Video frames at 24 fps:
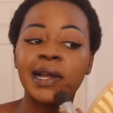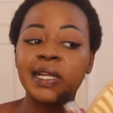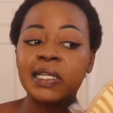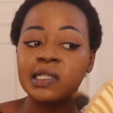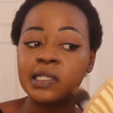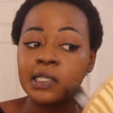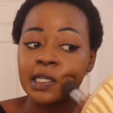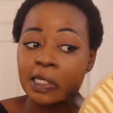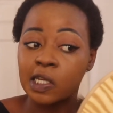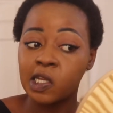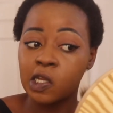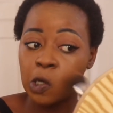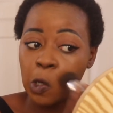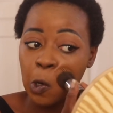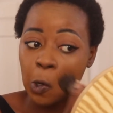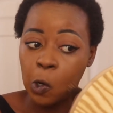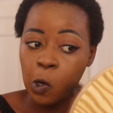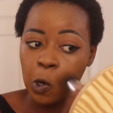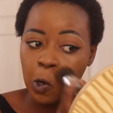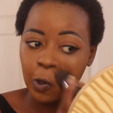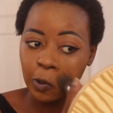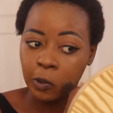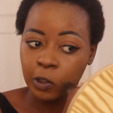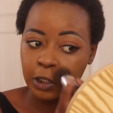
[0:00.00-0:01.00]
Didn't
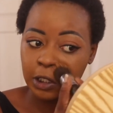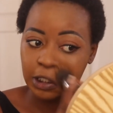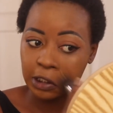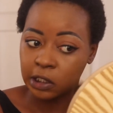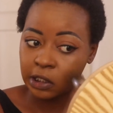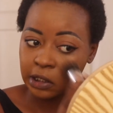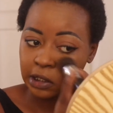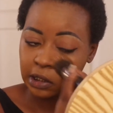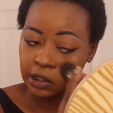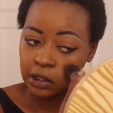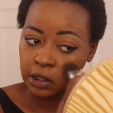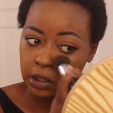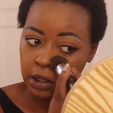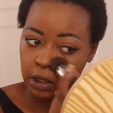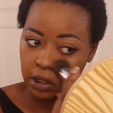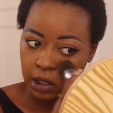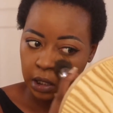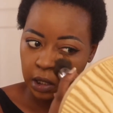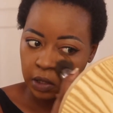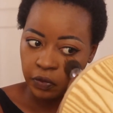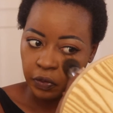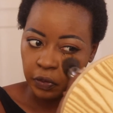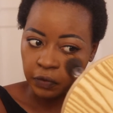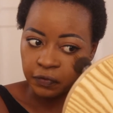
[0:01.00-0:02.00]
notice
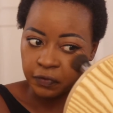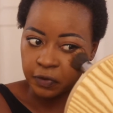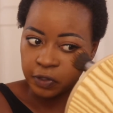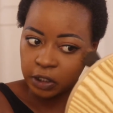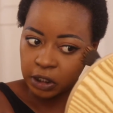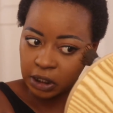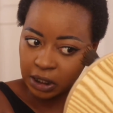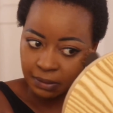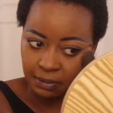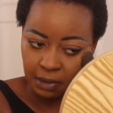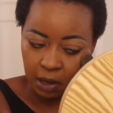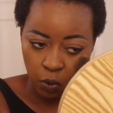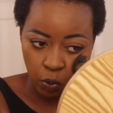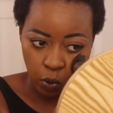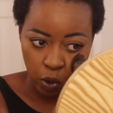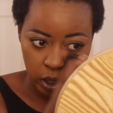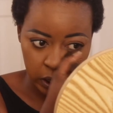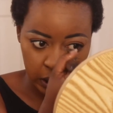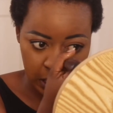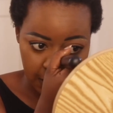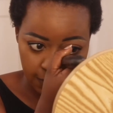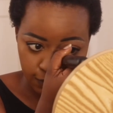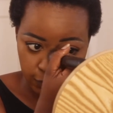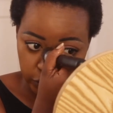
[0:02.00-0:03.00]
the first time I wore
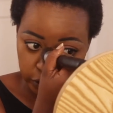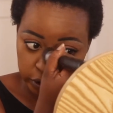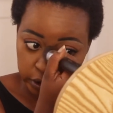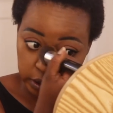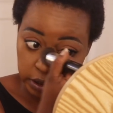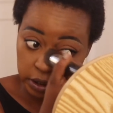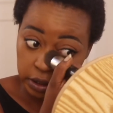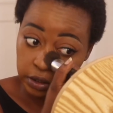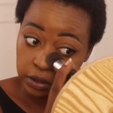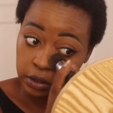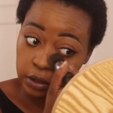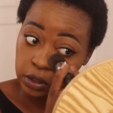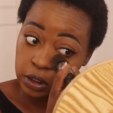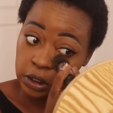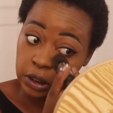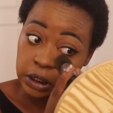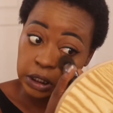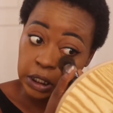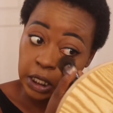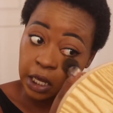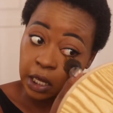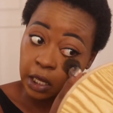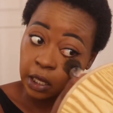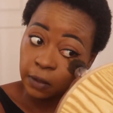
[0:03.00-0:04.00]
it, I'm noticing
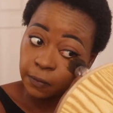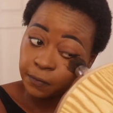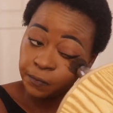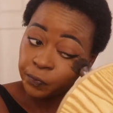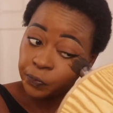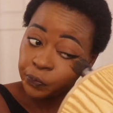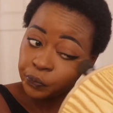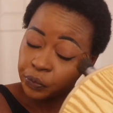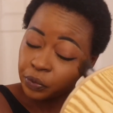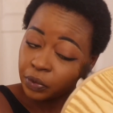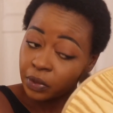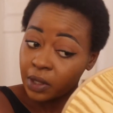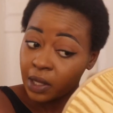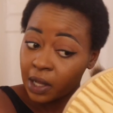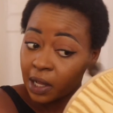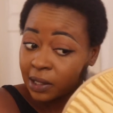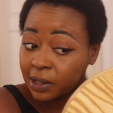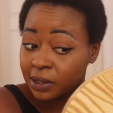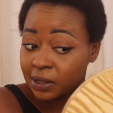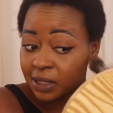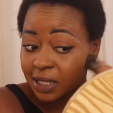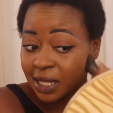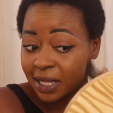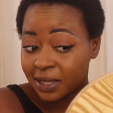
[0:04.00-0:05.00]
today,
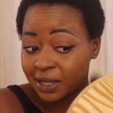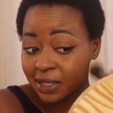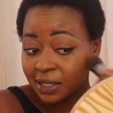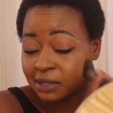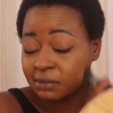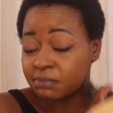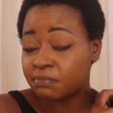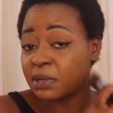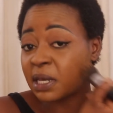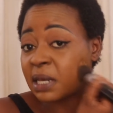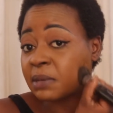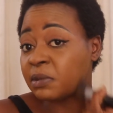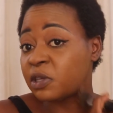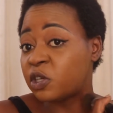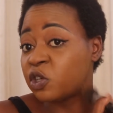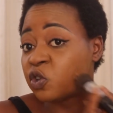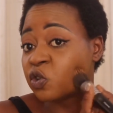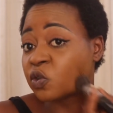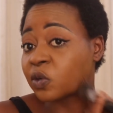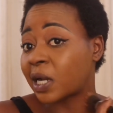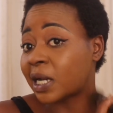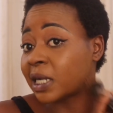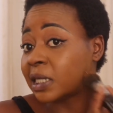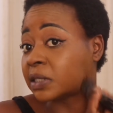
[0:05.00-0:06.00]
is that this baby
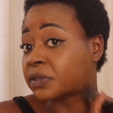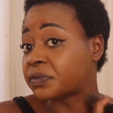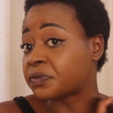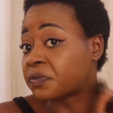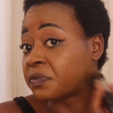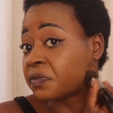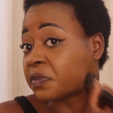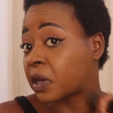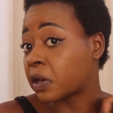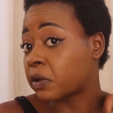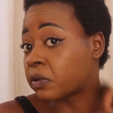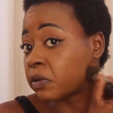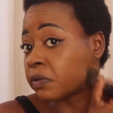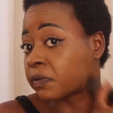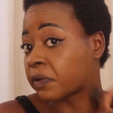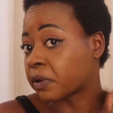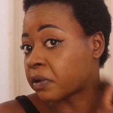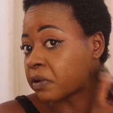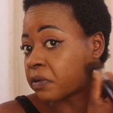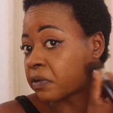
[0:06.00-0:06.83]
dries very, very